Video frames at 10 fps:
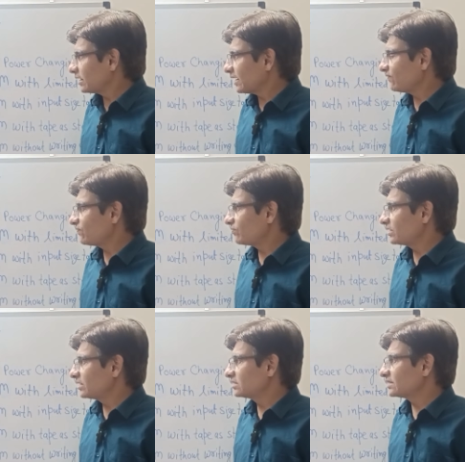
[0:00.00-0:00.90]
If
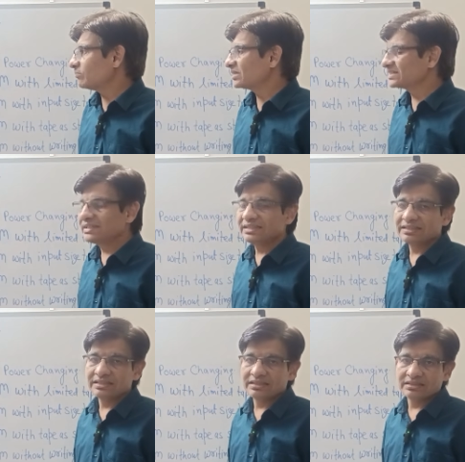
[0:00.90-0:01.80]
some machine,
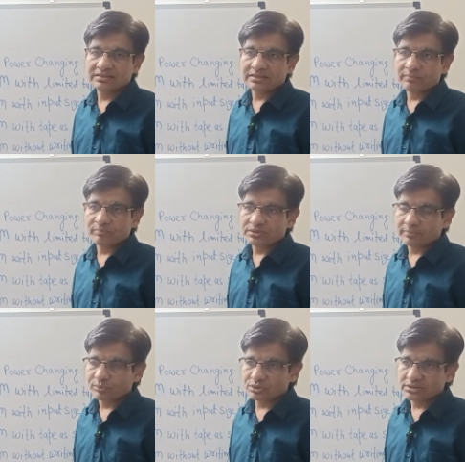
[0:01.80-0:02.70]

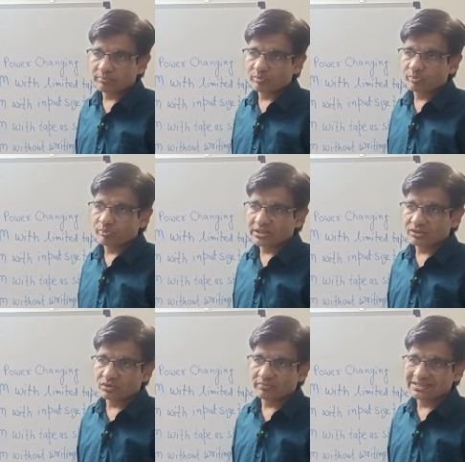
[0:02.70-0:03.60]
suppose some
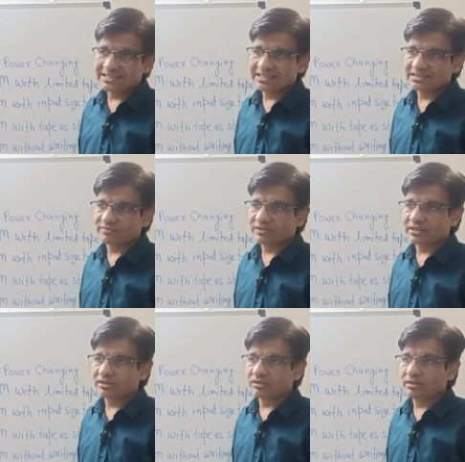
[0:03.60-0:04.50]
particular machine is
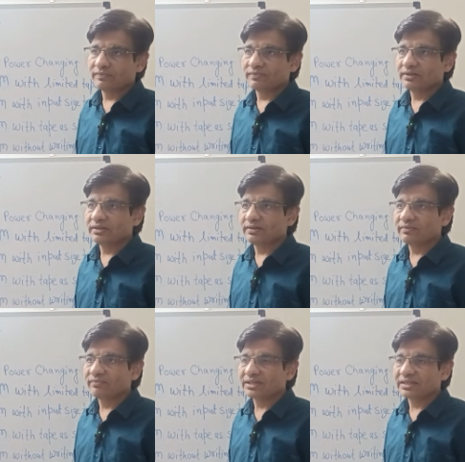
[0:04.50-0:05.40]
working on
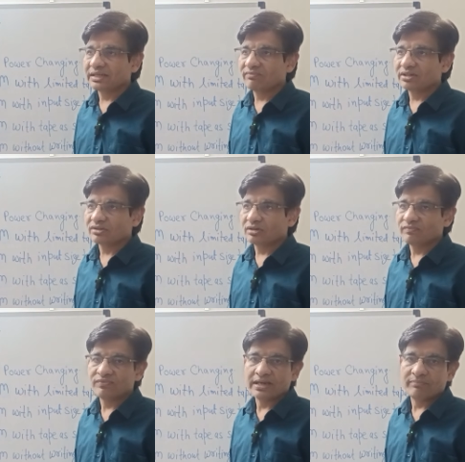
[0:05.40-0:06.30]
can work
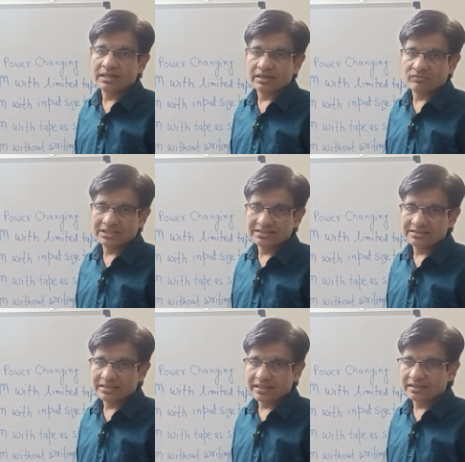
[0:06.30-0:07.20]
on 5
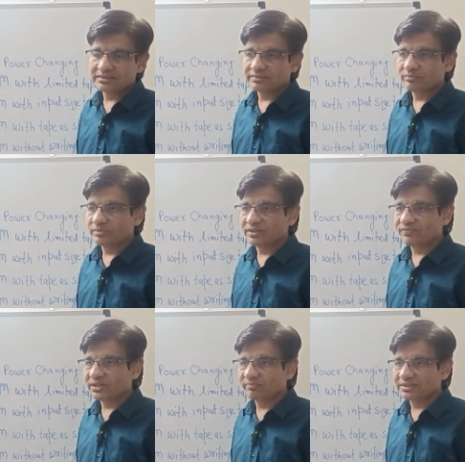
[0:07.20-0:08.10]
languages, and some
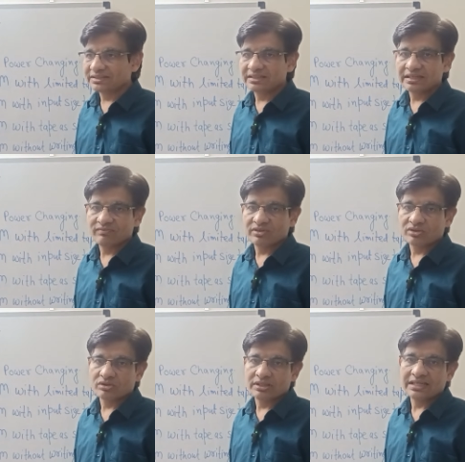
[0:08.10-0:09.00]
different machine can
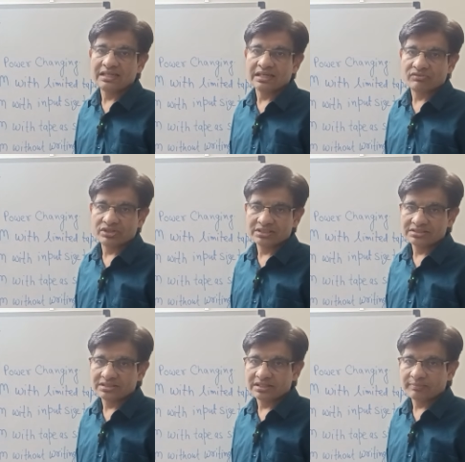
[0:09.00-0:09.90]
work on 10
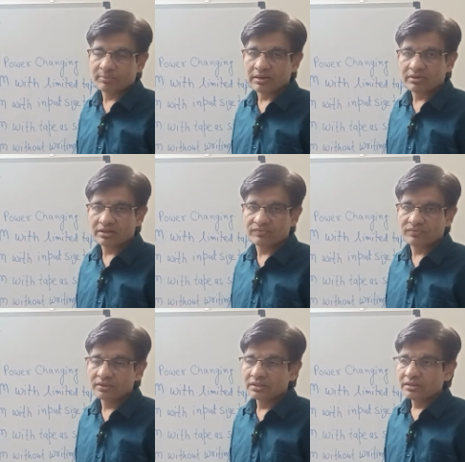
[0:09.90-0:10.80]
languages, then the power of
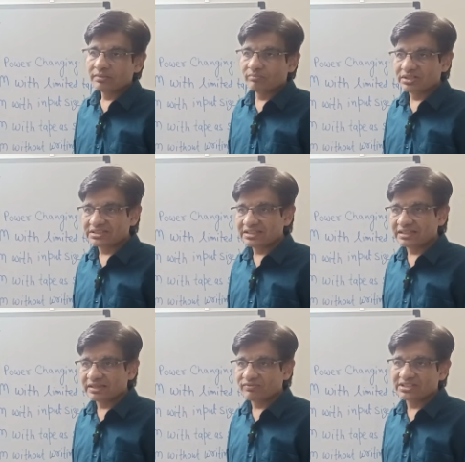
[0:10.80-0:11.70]

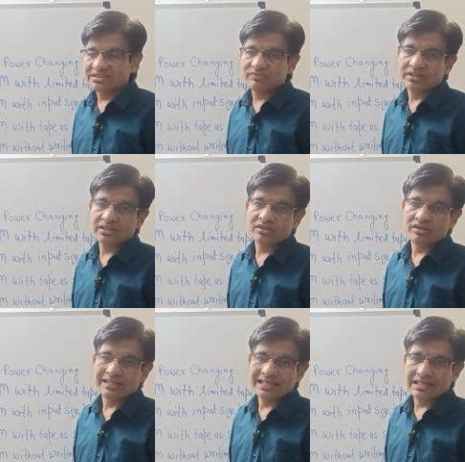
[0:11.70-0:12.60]
machine that which is working
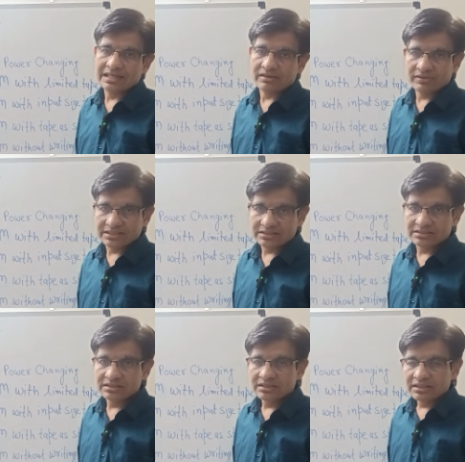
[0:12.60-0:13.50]
on 10
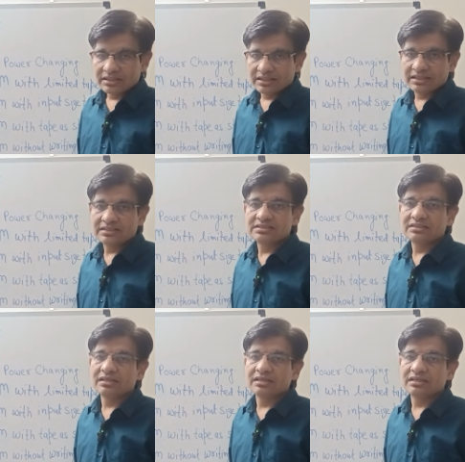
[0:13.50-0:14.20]
languages is